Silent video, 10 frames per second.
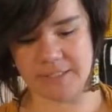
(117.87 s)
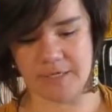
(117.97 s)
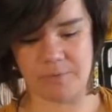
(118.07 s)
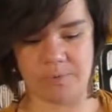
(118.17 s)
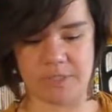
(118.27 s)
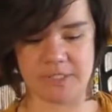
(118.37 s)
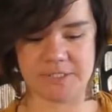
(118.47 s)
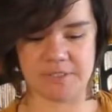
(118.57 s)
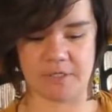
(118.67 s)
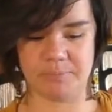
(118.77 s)
and we want to
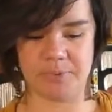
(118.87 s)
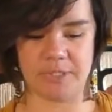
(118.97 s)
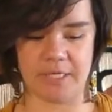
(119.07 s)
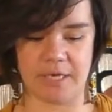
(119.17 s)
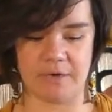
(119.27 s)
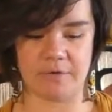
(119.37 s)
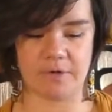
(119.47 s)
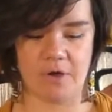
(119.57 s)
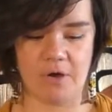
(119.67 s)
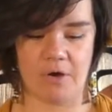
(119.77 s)
start pulling out
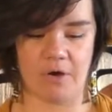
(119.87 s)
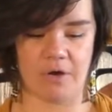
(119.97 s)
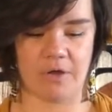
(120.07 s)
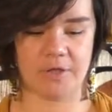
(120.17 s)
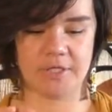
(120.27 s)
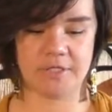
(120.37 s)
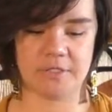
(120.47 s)
all the